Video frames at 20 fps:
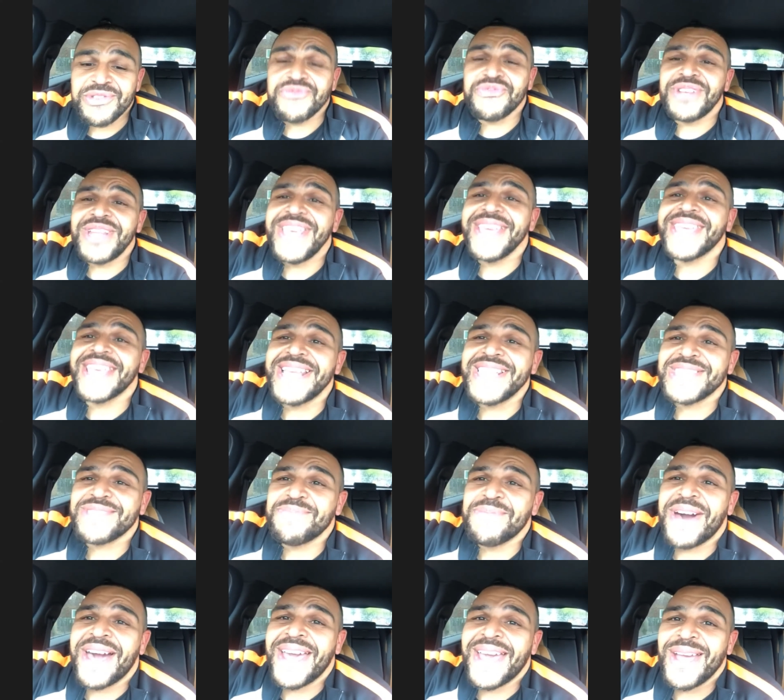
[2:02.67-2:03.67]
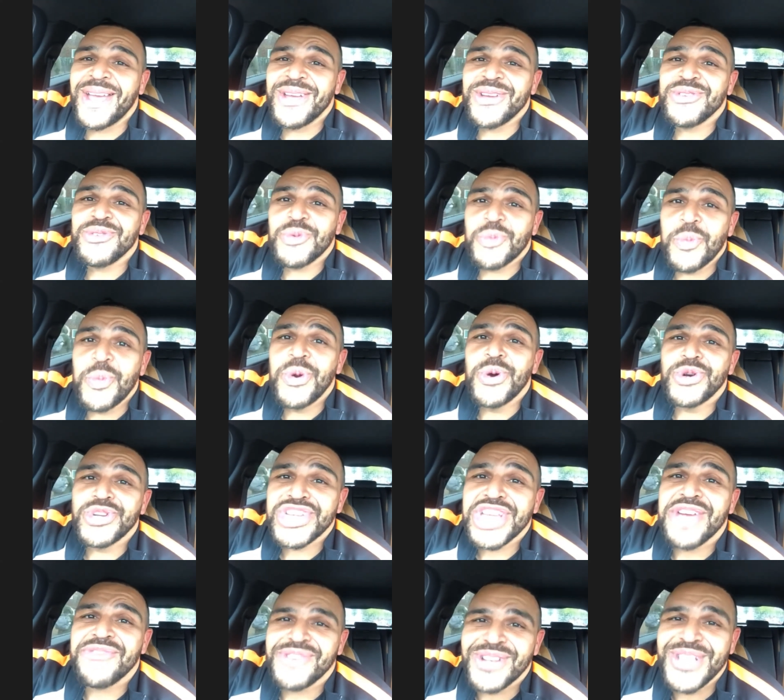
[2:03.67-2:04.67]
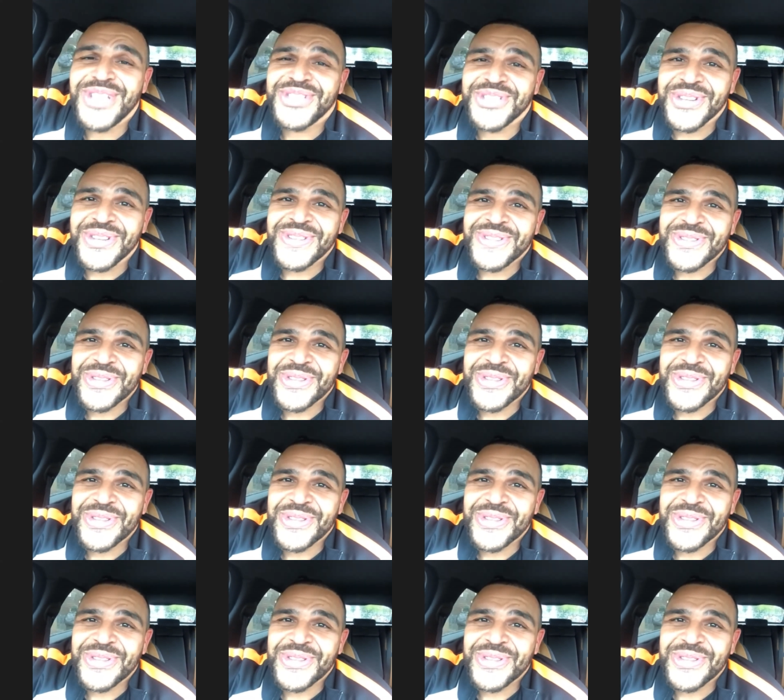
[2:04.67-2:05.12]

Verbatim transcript: really against my wheelchair religion.